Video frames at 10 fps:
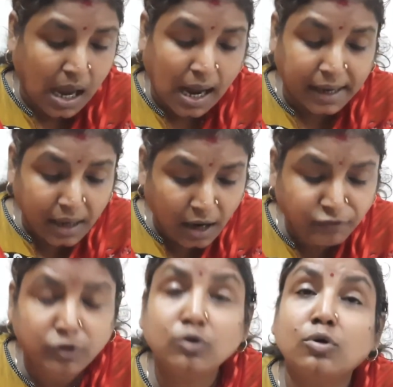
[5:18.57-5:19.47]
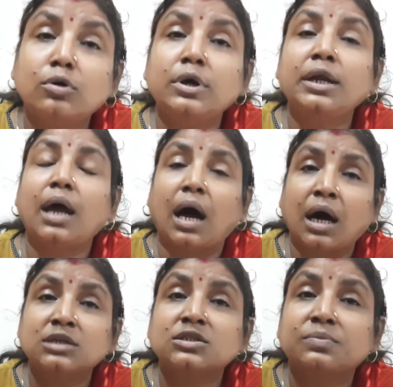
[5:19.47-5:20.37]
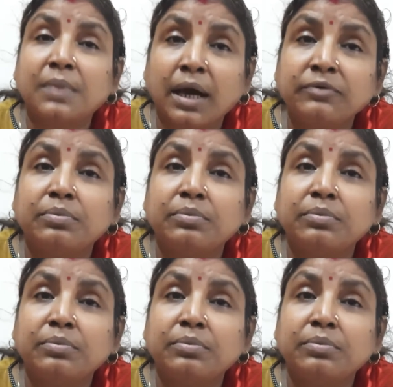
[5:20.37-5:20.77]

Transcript: "I have to go and ask my